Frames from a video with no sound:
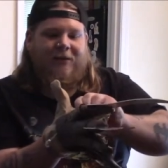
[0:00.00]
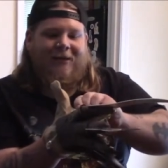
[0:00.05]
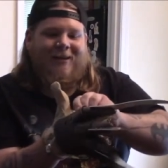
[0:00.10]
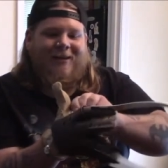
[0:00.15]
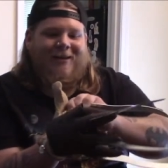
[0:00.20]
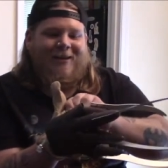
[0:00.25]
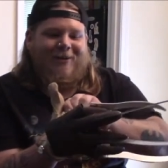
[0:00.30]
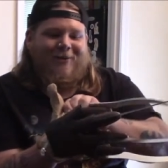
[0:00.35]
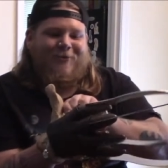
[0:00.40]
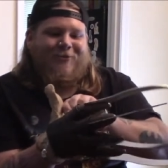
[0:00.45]
the
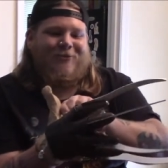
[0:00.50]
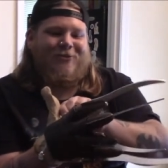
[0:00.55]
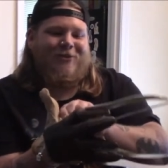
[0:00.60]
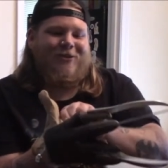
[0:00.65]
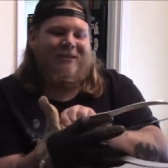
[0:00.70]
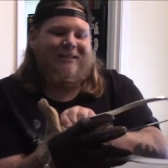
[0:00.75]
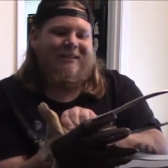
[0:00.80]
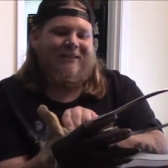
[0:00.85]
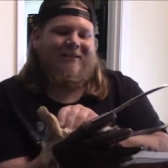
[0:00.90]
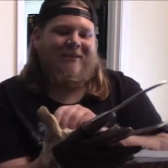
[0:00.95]
house or
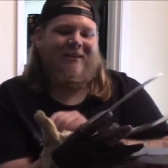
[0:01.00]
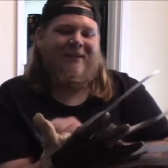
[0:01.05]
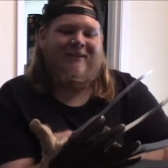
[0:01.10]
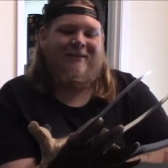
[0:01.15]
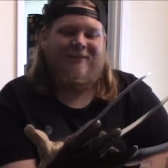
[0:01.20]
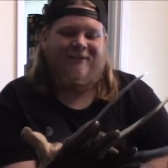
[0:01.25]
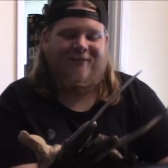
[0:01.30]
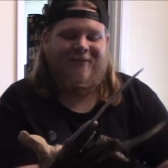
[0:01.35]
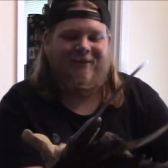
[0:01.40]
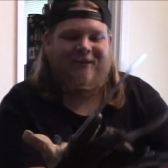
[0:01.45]

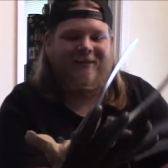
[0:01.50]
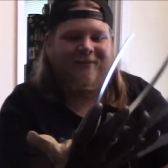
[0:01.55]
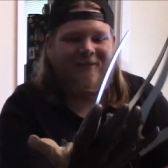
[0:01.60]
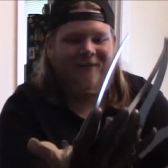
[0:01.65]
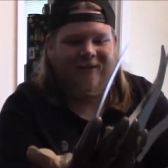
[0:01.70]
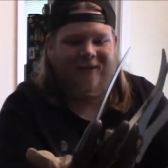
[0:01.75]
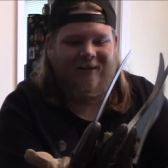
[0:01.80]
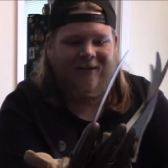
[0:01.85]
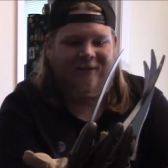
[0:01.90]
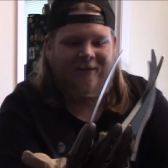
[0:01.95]
anything, so that's
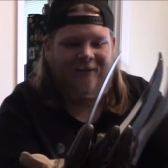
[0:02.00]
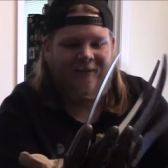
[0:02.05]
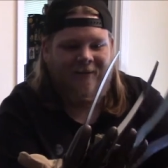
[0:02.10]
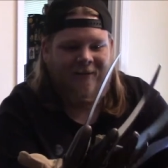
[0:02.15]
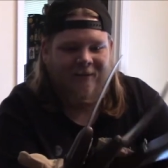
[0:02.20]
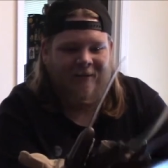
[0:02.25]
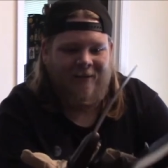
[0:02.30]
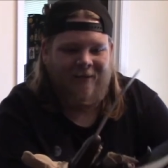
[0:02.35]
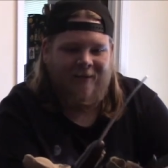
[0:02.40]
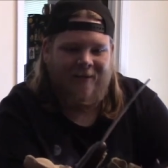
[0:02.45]
not
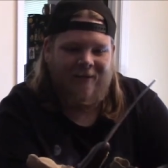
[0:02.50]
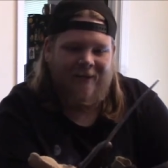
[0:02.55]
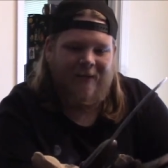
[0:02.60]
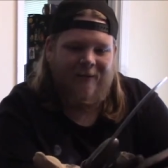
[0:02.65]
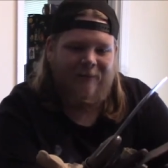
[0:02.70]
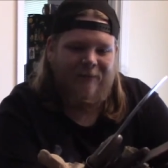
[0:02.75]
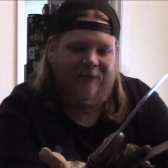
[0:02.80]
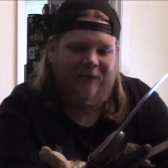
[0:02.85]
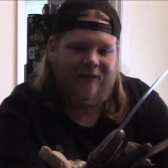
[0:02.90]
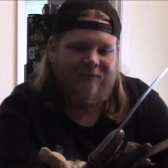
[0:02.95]

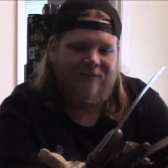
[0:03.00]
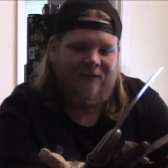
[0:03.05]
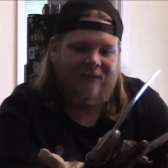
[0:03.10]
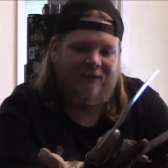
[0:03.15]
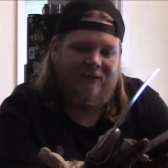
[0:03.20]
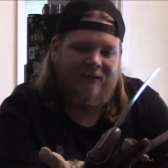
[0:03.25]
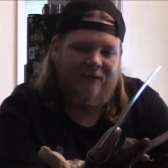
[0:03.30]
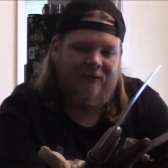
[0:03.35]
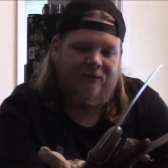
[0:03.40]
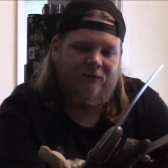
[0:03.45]
that big of a
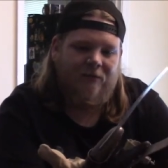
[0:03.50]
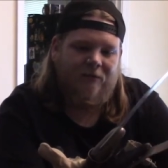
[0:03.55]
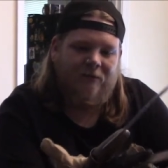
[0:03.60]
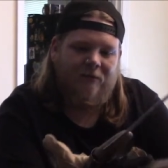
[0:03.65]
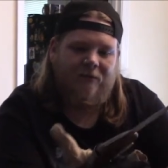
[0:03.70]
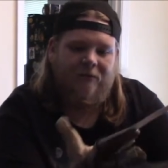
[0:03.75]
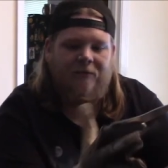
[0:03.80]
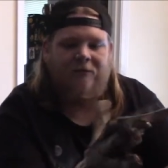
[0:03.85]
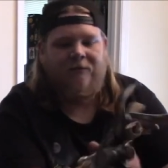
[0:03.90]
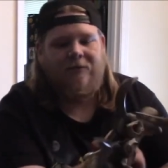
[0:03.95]
deal.
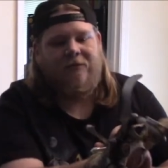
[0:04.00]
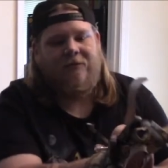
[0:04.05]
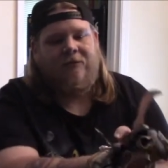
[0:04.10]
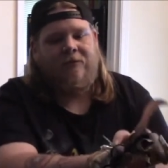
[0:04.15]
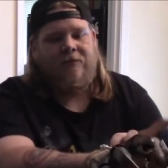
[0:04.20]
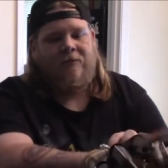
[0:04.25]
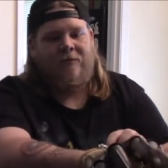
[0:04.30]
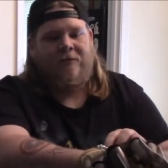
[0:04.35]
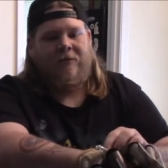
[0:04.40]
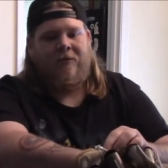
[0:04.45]

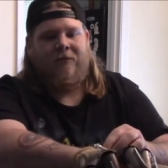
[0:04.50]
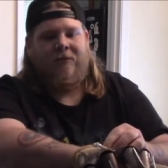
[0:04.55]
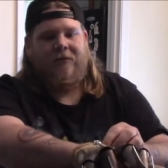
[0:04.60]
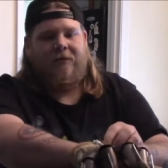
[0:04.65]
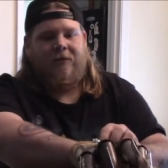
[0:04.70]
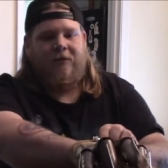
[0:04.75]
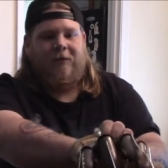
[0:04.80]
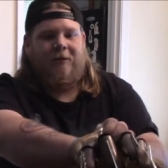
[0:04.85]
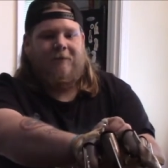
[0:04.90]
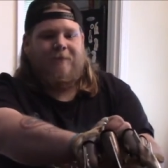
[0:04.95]

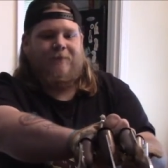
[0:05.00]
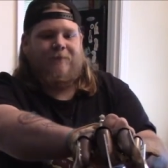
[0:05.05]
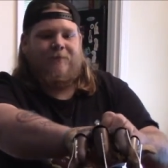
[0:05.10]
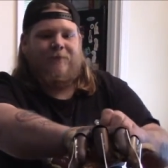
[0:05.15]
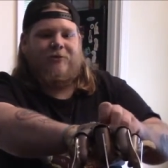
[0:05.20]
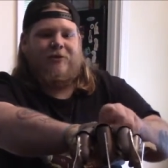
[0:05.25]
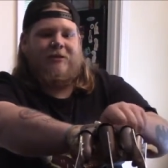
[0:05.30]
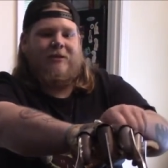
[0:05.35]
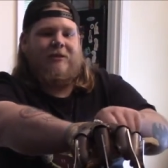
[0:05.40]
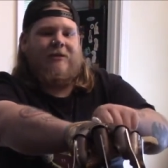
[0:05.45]
Um,
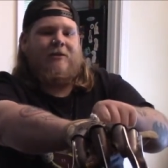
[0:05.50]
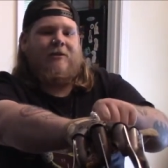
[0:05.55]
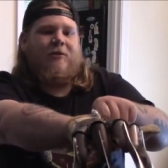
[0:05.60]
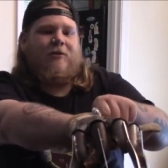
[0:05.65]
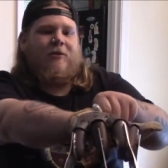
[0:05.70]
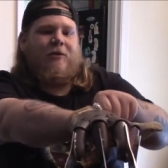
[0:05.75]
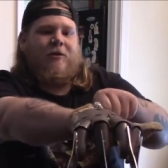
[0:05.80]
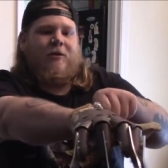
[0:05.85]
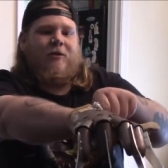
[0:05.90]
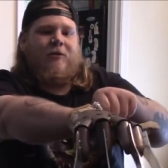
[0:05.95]
trying to get it
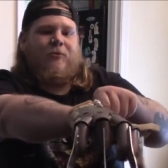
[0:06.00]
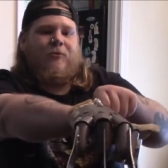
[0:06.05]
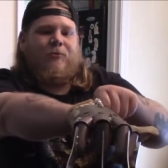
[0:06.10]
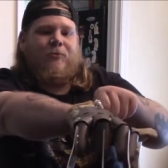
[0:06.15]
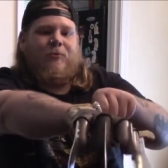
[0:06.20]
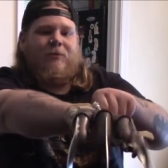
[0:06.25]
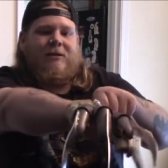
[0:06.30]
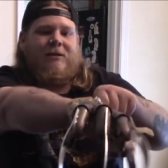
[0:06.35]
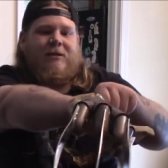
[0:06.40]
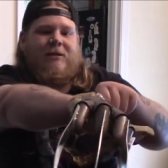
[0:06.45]
on all
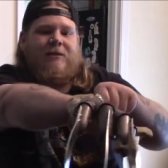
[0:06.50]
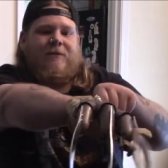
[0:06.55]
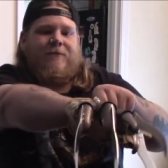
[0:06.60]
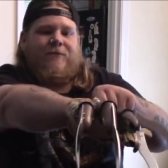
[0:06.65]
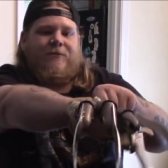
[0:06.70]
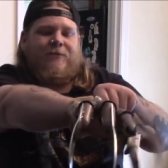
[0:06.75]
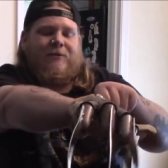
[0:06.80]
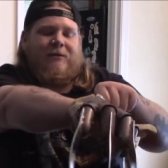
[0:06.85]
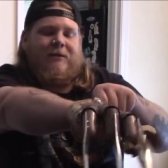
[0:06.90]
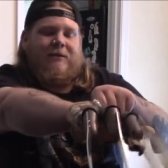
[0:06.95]
the way
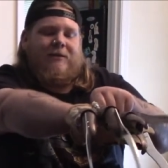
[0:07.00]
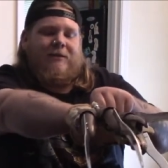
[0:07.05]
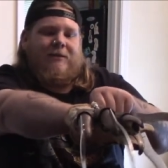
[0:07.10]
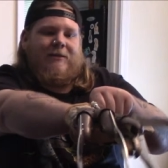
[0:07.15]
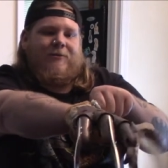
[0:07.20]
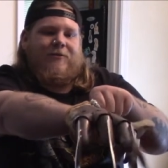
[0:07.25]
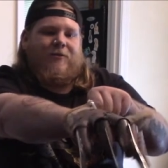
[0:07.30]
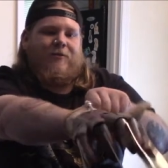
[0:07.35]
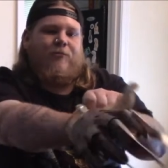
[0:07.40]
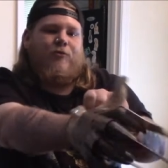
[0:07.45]
so I can
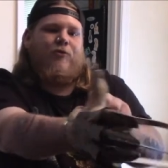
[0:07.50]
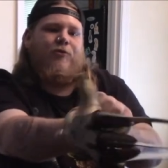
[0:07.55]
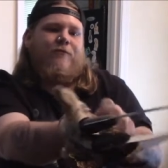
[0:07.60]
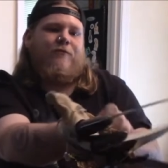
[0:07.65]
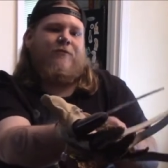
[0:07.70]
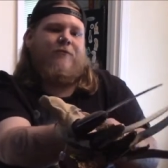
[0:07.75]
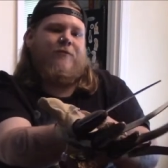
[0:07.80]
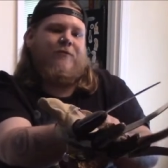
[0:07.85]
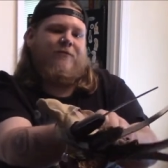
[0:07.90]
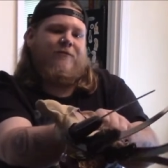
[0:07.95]
actually
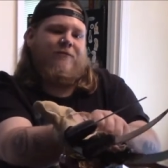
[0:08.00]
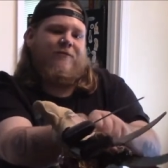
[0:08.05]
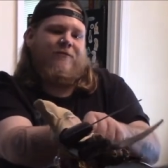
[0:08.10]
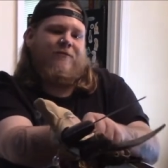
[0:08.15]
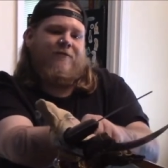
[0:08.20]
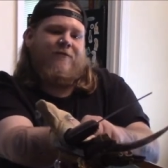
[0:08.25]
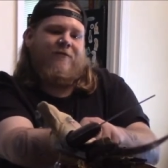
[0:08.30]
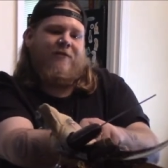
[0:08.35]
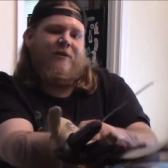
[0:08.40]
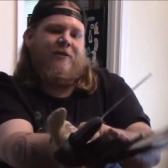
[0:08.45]
move the
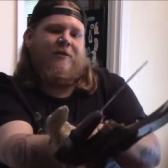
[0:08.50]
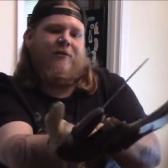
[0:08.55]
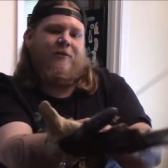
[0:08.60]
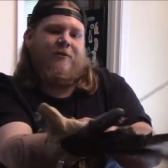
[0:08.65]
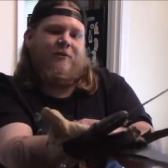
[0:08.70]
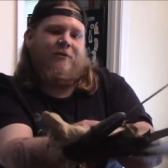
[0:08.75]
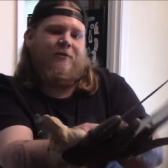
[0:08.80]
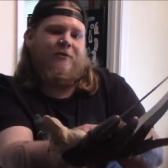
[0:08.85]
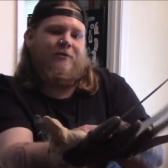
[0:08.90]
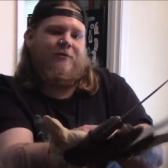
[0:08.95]
finger
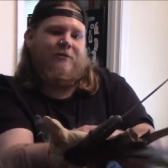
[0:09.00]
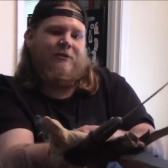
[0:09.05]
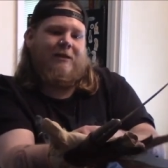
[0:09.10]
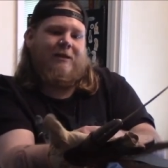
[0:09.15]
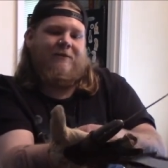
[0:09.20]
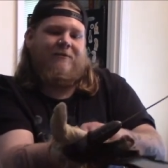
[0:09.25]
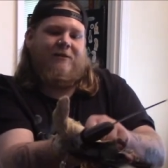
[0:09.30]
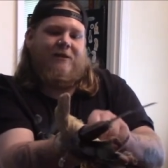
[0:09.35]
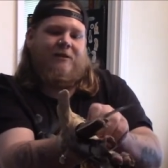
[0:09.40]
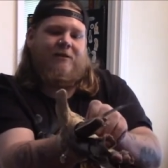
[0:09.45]
or the
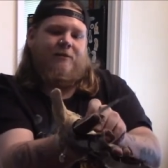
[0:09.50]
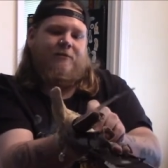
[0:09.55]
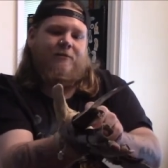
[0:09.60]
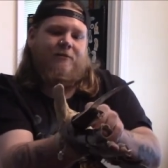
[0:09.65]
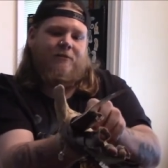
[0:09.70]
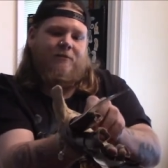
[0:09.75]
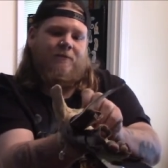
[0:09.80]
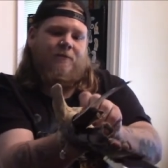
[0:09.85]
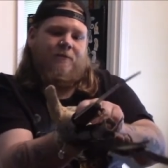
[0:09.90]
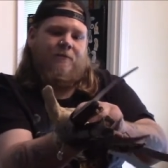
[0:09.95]
knife
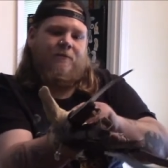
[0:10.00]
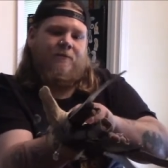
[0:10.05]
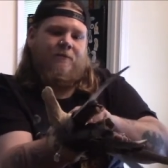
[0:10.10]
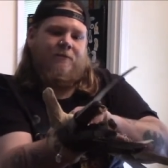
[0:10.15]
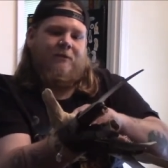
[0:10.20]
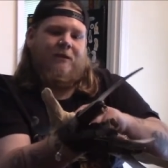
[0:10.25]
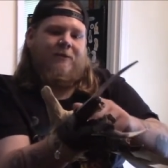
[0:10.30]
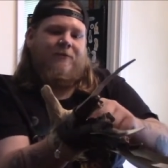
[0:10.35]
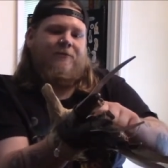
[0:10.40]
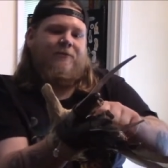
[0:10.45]
hands,
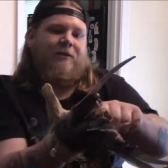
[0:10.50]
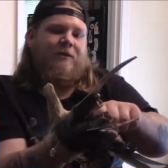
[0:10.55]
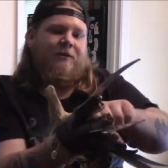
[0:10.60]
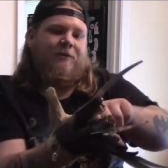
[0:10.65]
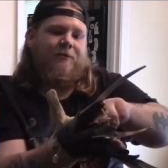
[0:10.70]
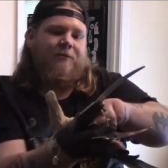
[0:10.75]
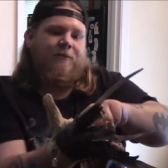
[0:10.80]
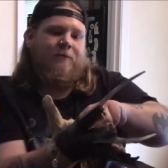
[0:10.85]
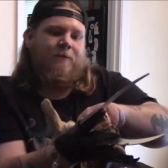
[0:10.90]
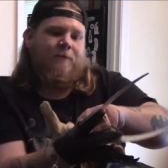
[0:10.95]
knife
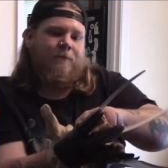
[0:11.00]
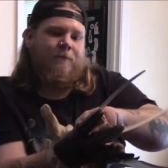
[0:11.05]
fingers.